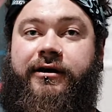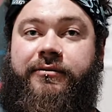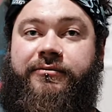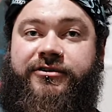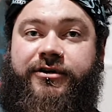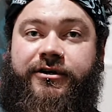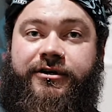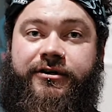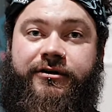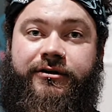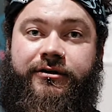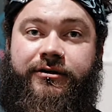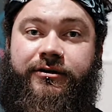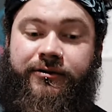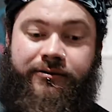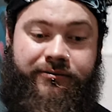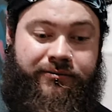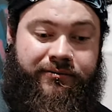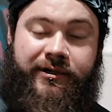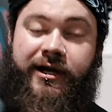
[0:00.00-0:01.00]
so your
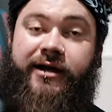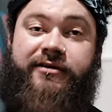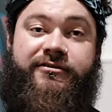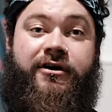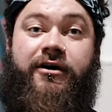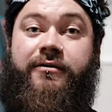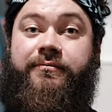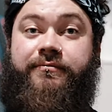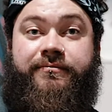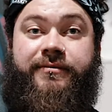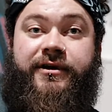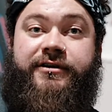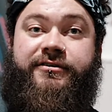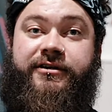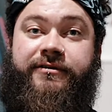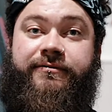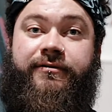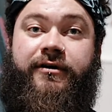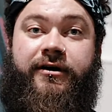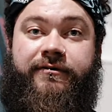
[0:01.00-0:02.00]
ass can't
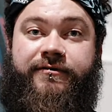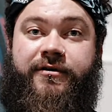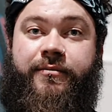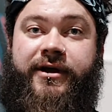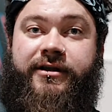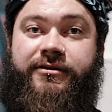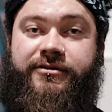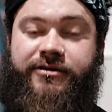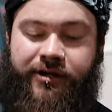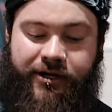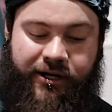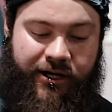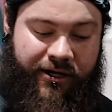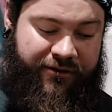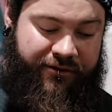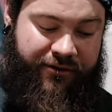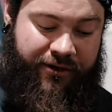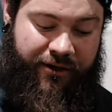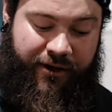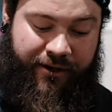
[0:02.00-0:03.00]
basically fly off the bench.
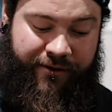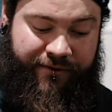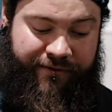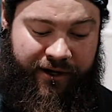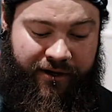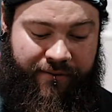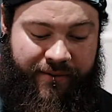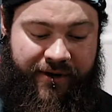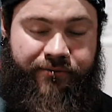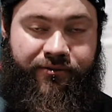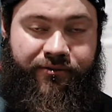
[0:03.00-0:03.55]
So I would recommend